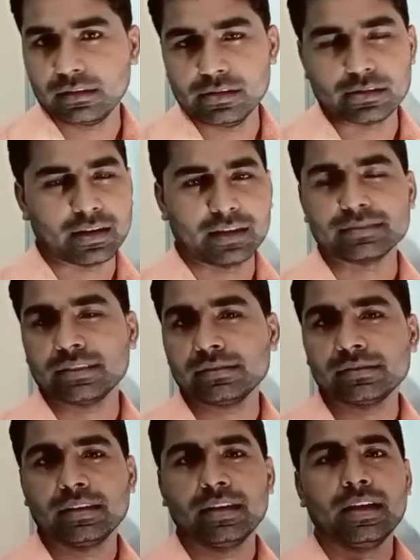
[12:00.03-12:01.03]
earlier
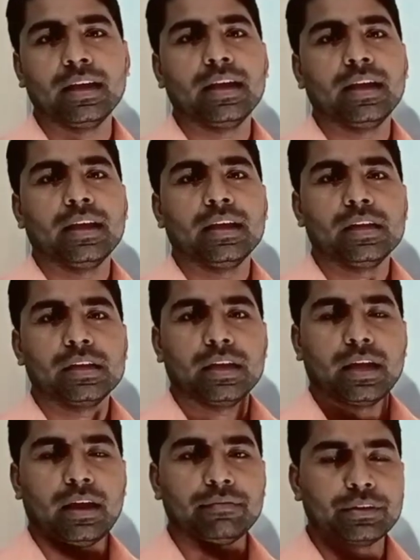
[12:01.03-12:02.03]
classes.
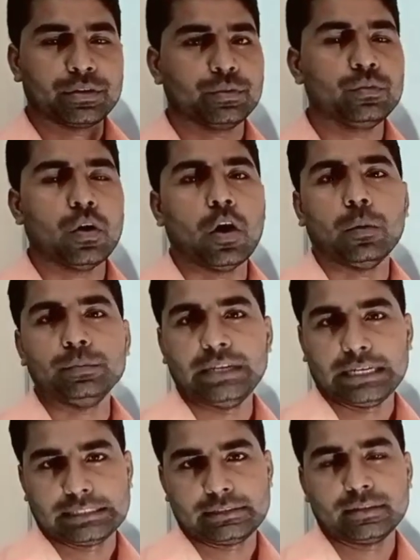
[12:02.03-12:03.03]
If the two
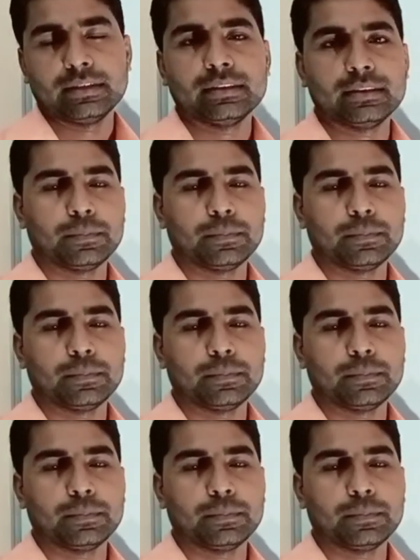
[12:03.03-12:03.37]
objects,